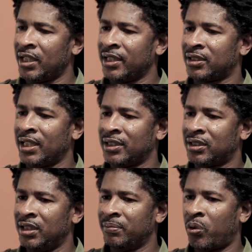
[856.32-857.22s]
And
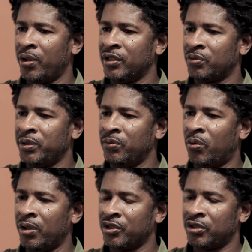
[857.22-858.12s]
that's the importance. We
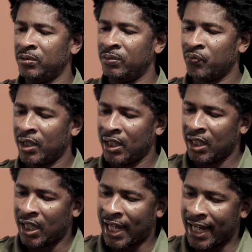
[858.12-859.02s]
want to
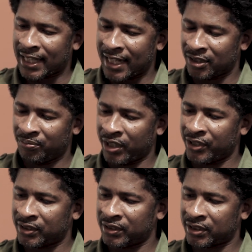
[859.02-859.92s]
highlight the
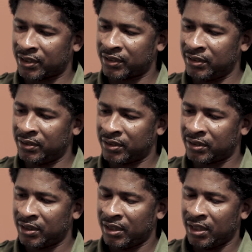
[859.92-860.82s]
brothers and
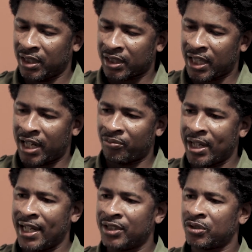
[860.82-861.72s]
sisters and the
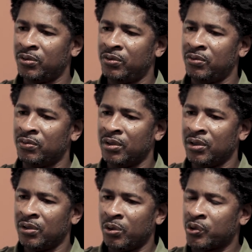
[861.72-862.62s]
comrades
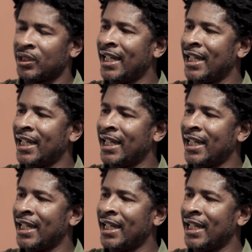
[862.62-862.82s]
whose